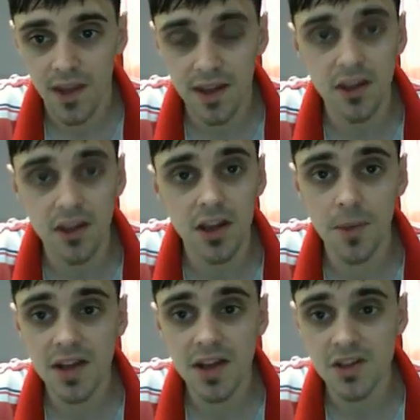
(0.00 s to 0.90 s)
Now you can
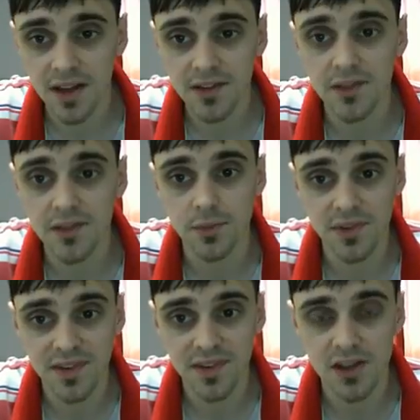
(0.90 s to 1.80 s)
imagine that's a
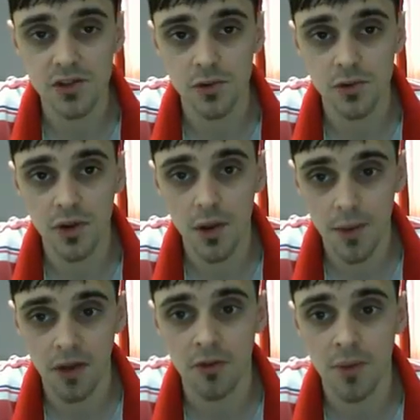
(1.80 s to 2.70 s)
substantial
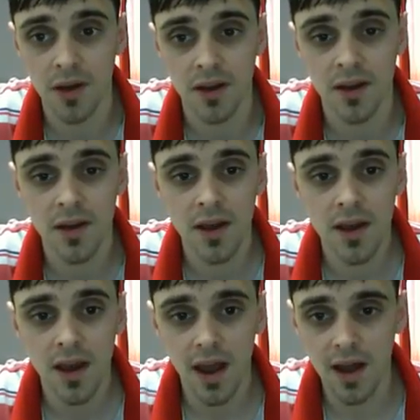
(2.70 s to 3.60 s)
amount of money,
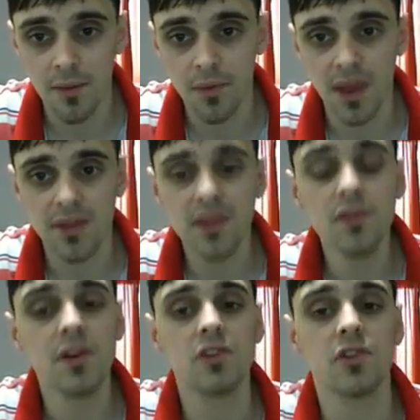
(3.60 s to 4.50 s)
and
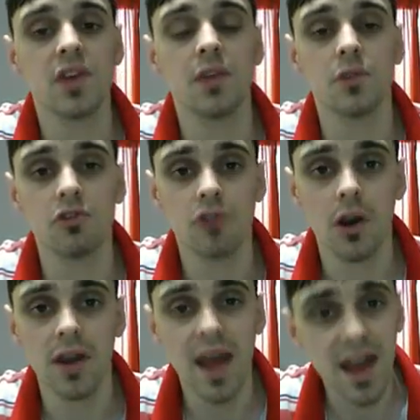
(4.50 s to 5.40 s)
this thing just keeps on
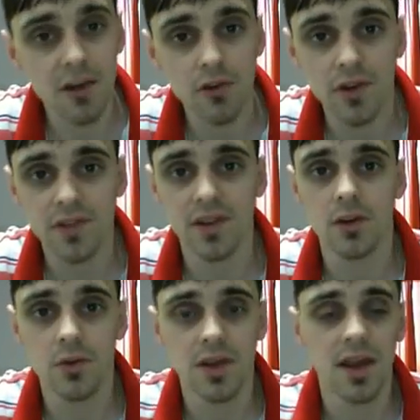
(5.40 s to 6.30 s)
growing every
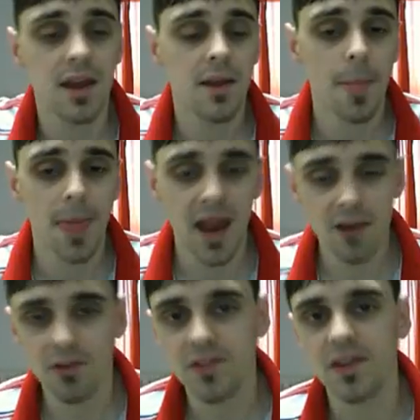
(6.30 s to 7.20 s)
single day,
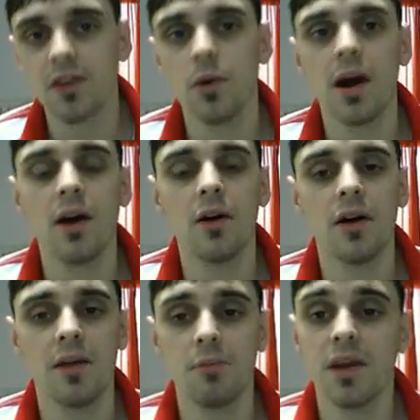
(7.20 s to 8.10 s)
every single
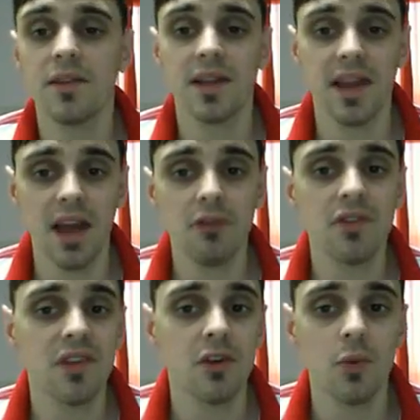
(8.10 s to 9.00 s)
hour, and basically
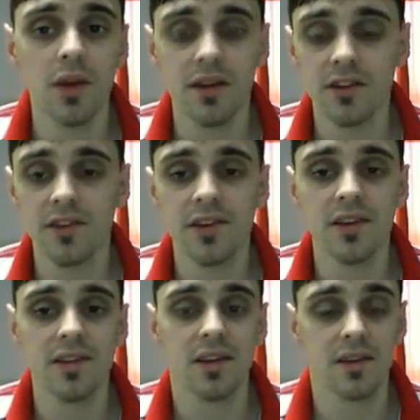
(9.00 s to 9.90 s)
every single week you're just
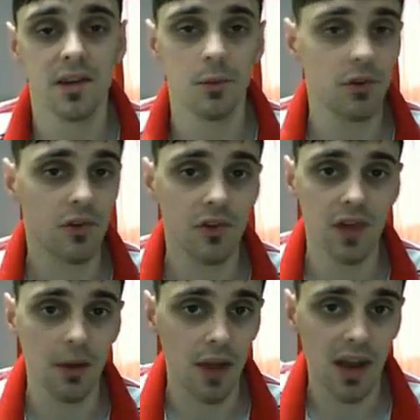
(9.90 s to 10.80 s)
going to see these numbers just
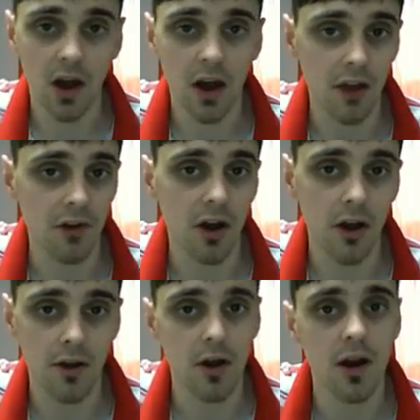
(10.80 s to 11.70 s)
keep getting higher and
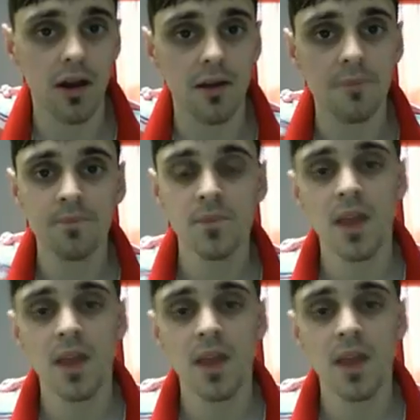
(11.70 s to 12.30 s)
higher and higher.